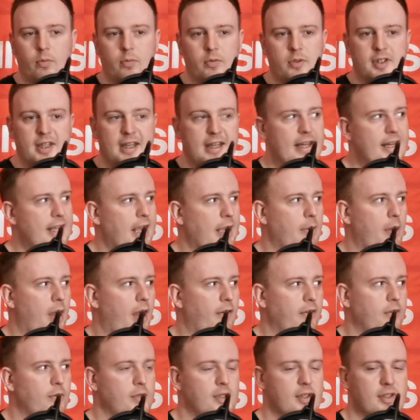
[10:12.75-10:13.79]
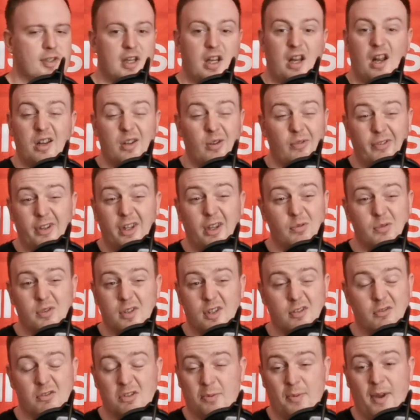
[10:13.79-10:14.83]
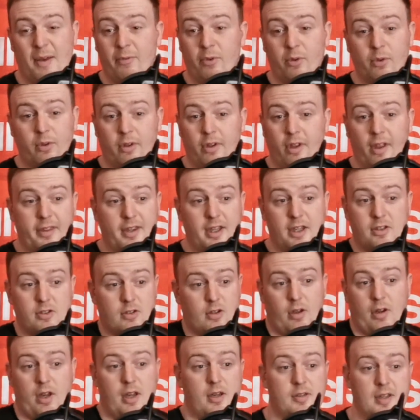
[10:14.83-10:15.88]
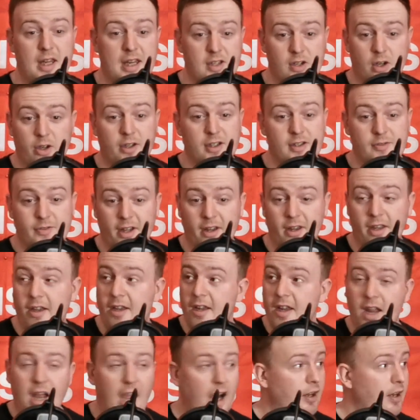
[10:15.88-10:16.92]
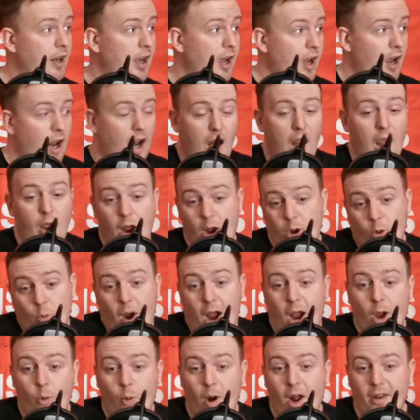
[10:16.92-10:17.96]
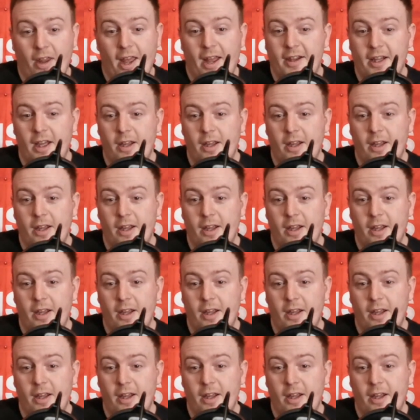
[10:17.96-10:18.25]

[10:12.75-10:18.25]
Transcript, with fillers: Dean came afterwards and said, I don't think he was disrespectful. I think he's got, he's, he's honest Just being real. Yeah, real. I, I, just being real, yeah.